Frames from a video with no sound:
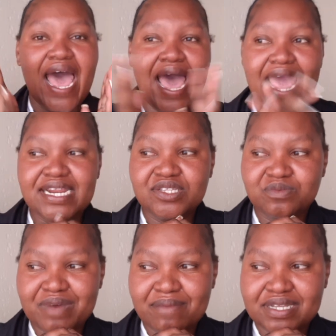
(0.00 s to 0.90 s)
I need to
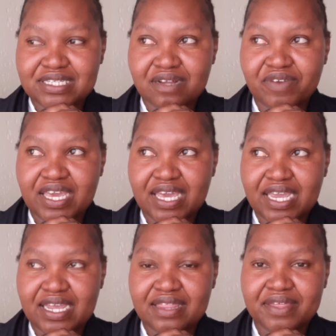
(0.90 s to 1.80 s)
buy myself
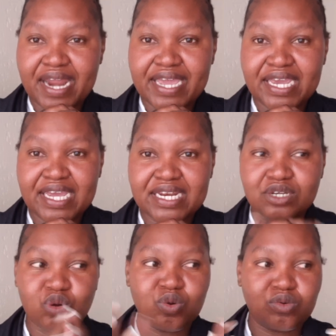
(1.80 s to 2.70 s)
hair that I can
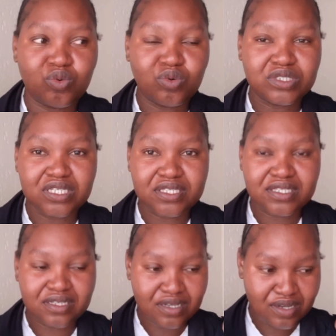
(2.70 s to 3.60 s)

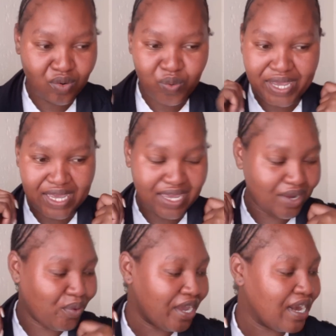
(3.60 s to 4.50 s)
just wear.
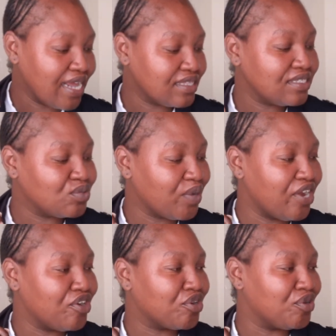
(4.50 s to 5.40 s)
Like, this is
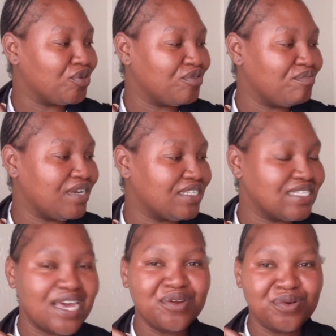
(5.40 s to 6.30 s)
wear and go, but
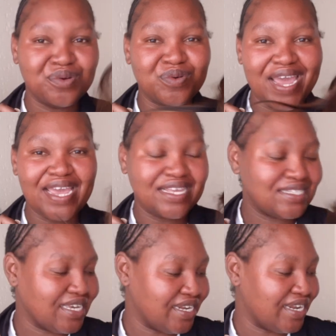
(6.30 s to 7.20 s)
I don't know why I can
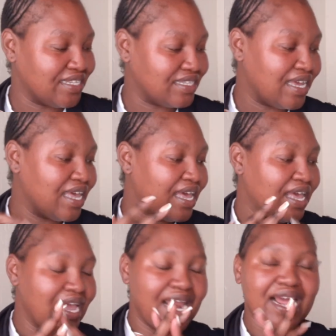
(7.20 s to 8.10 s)
say that.
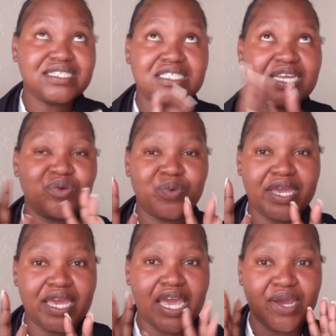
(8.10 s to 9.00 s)
I just can
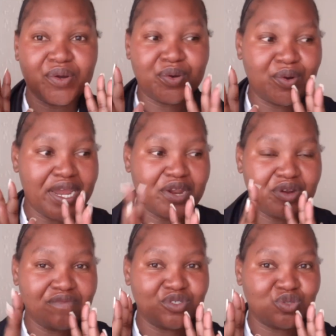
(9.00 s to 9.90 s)
wait and go, and I don't
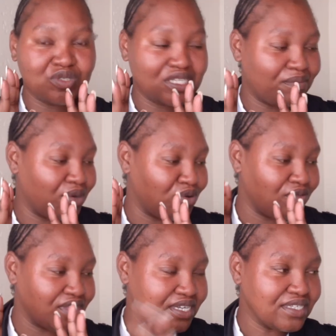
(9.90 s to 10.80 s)
have to stress about all
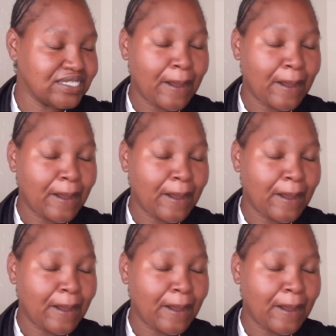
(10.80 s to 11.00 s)
of this.